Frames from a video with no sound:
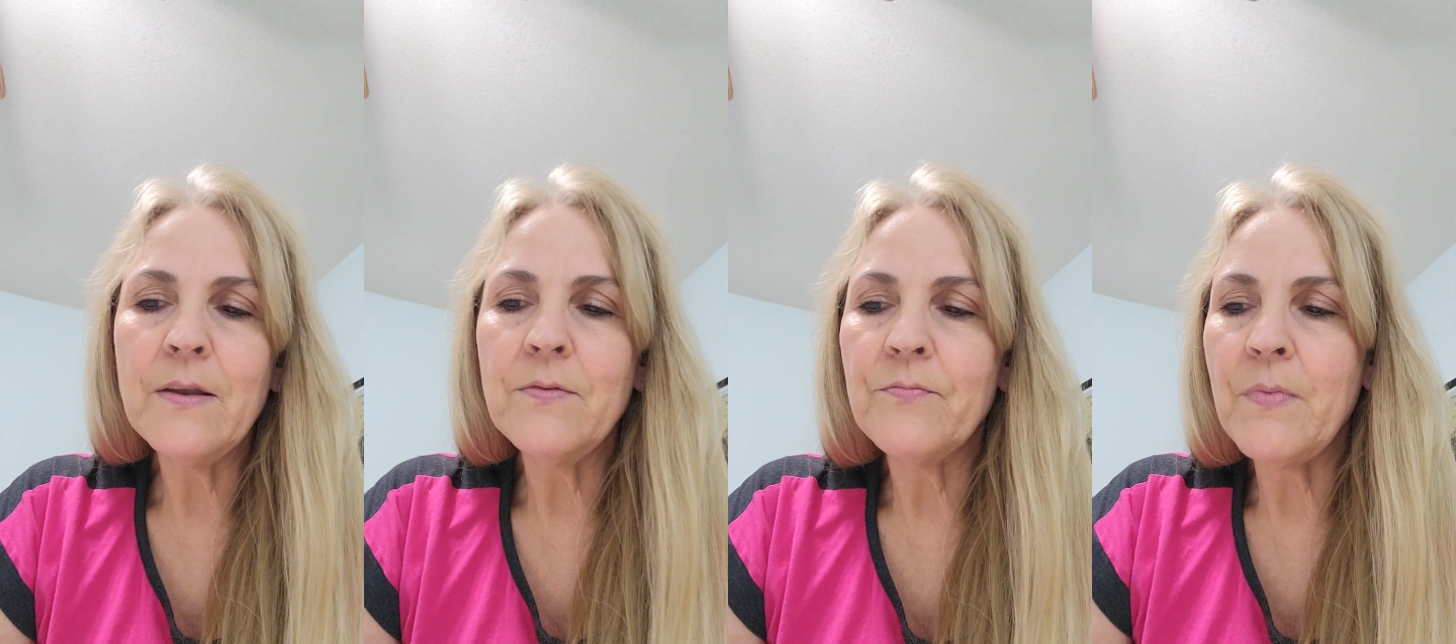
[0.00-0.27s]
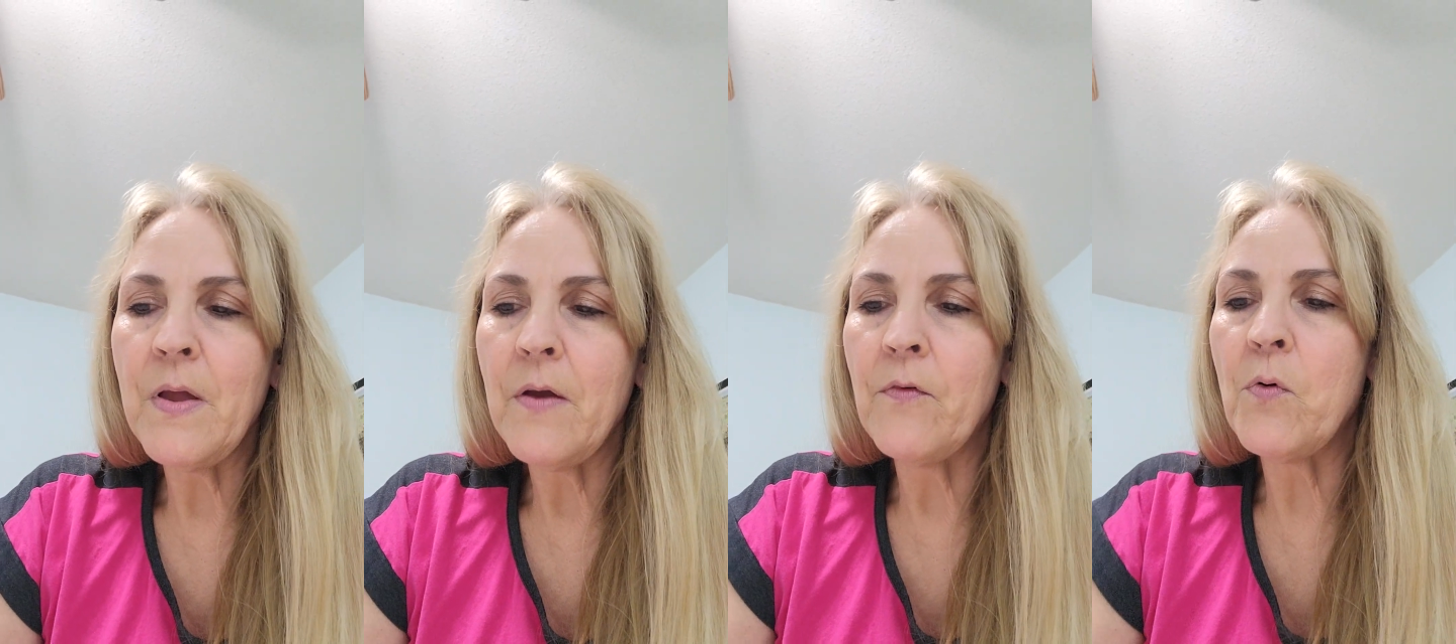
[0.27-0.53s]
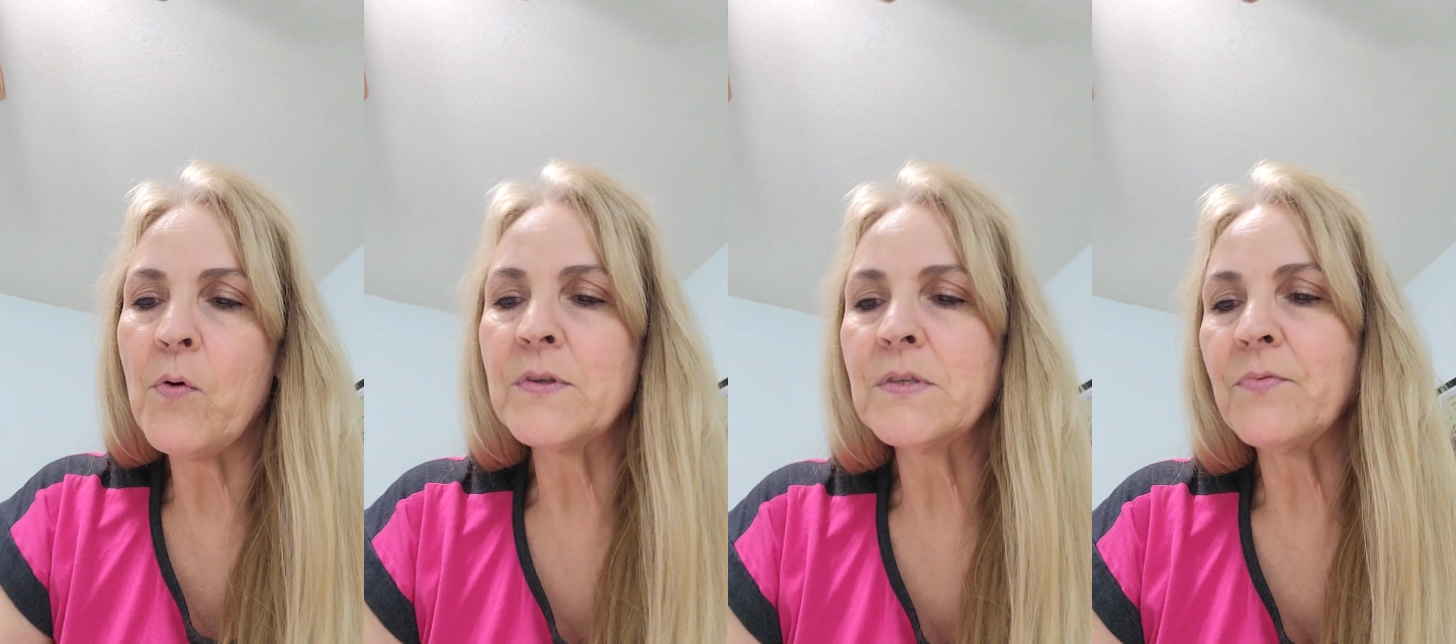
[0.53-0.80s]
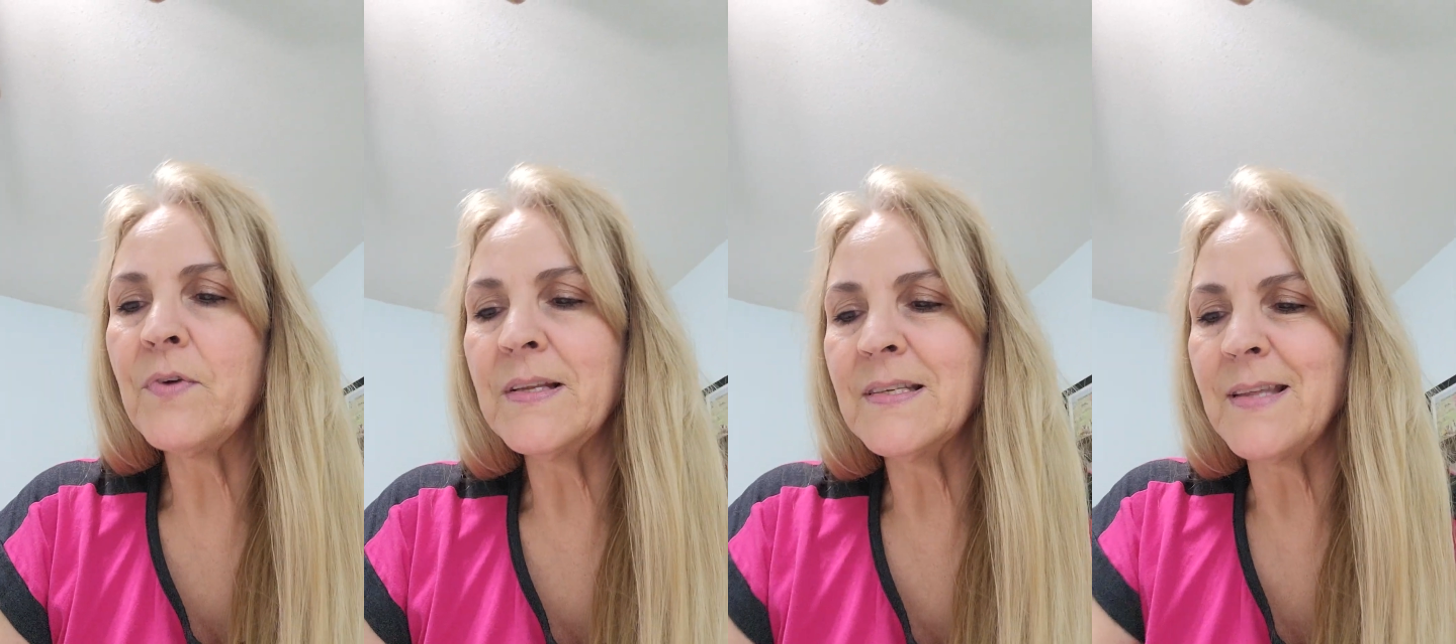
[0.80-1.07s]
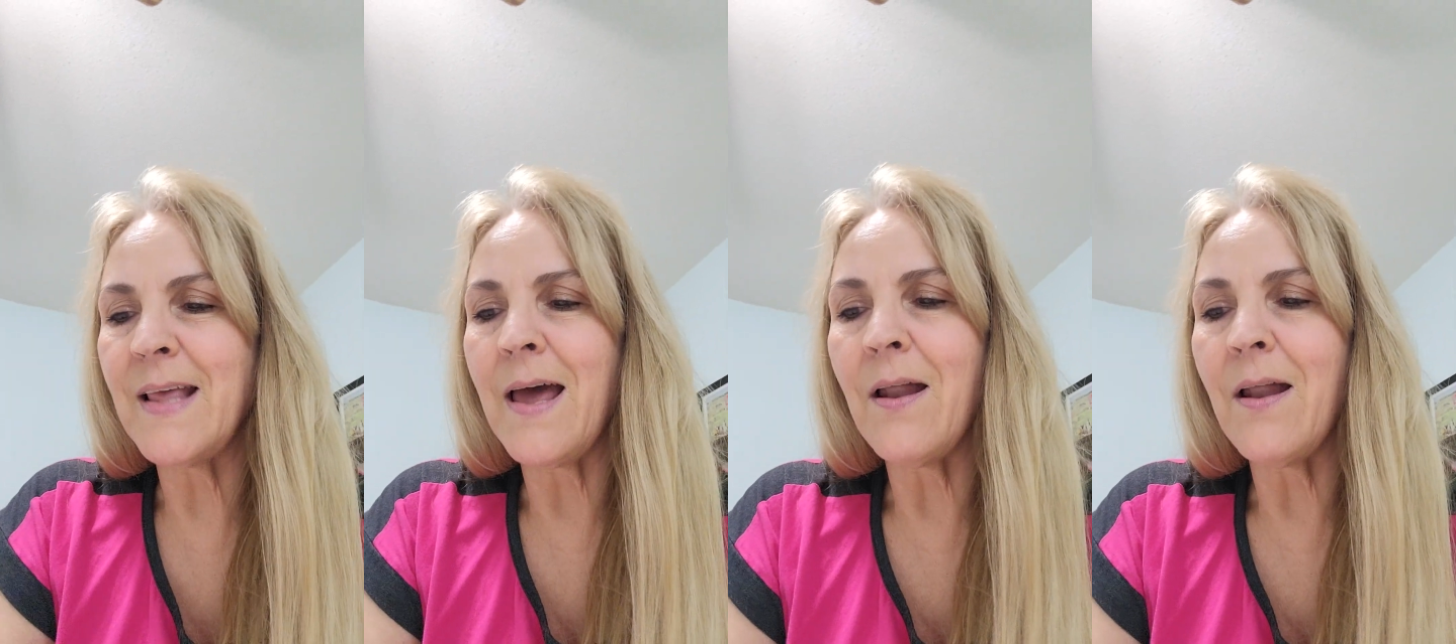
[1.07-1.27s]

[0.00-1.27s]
and of course rinse that